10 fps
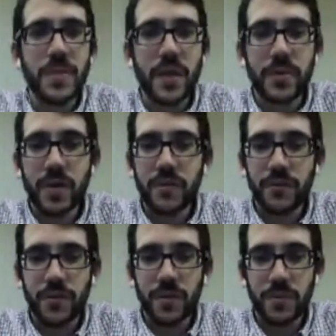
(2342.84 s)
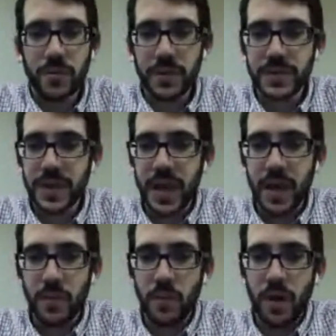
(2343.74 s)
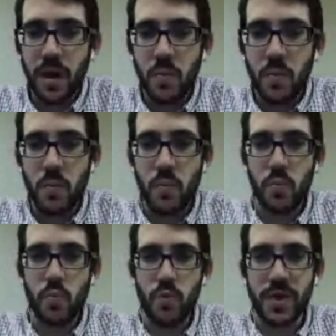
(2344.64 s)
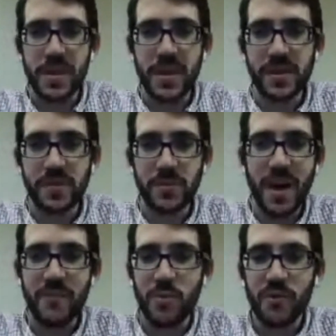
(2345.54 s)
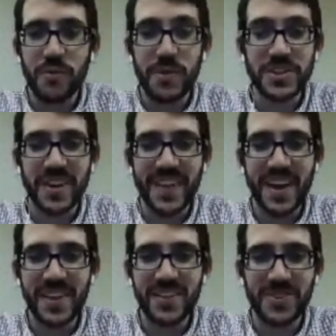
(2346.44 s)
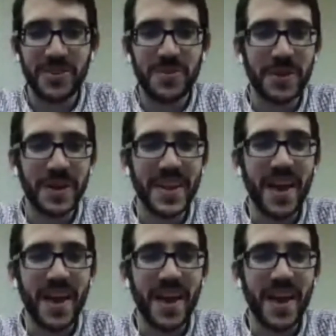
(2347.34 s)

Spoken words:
we don't have a firm release date yet. We will have more information on that soon. But yeah,